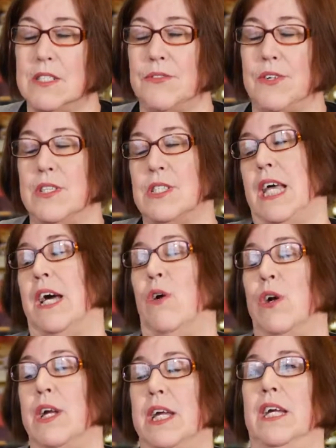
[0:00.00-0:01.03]
as far as how
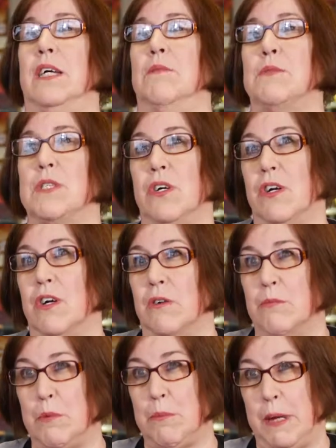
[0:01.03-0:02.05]
our hams are
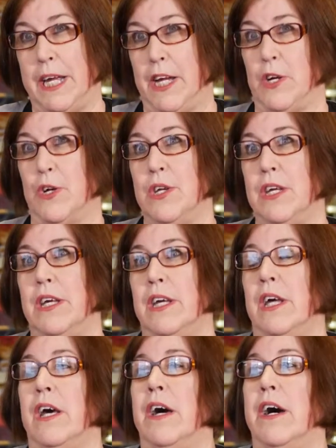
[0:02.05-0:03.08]
prepared.
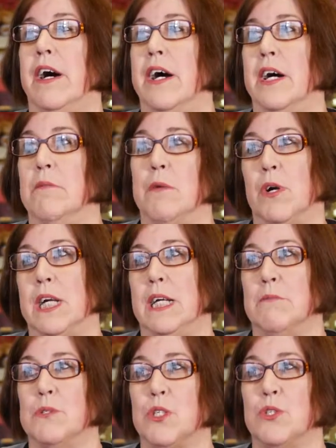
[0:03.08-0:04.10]
Um, our
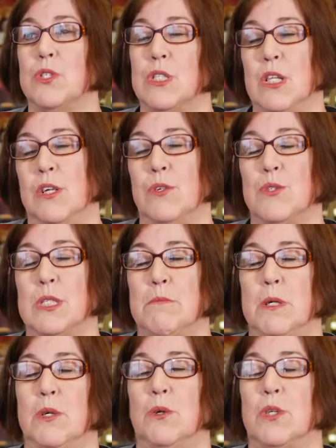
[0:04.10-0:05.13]
hams are slow
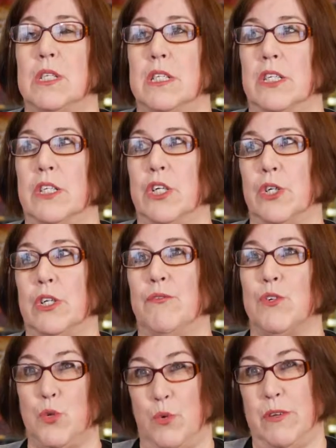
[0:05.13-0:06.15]
smoked and cooked
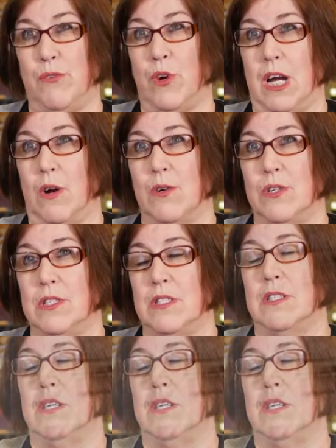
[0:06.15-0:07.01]
for twenty-four hours.